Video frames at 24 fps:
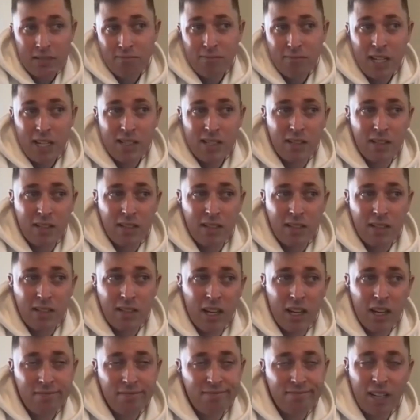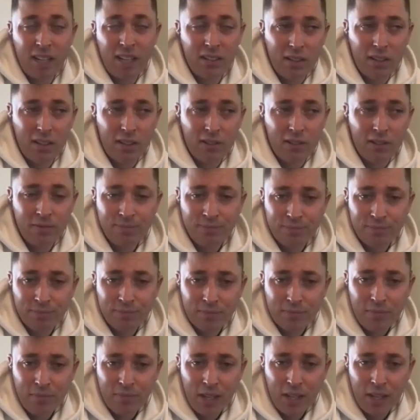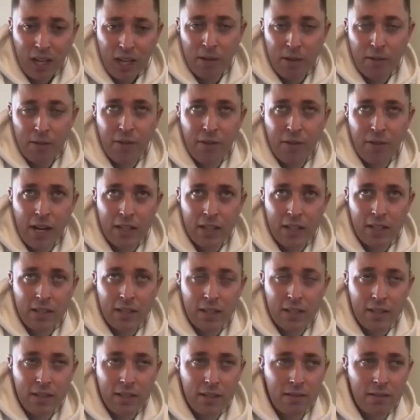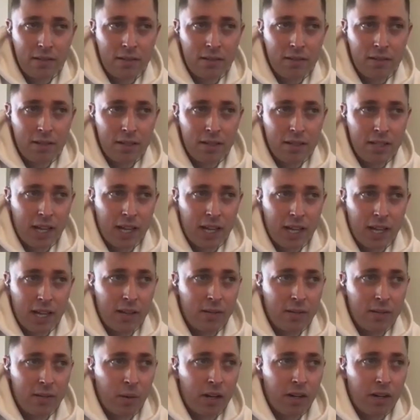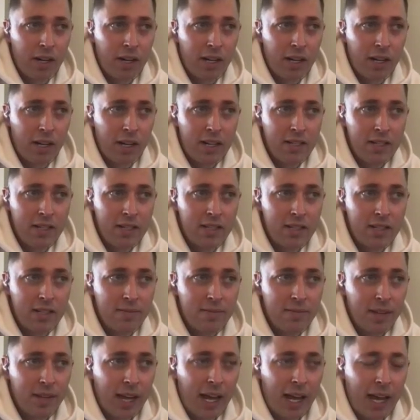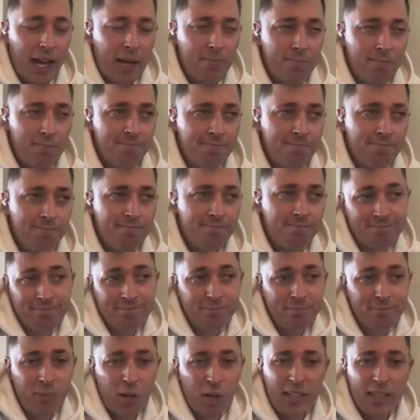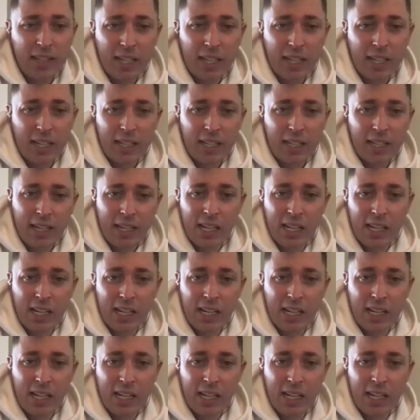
Is it dying? I don't know. I'd be afraid to say whether it is. But I think things.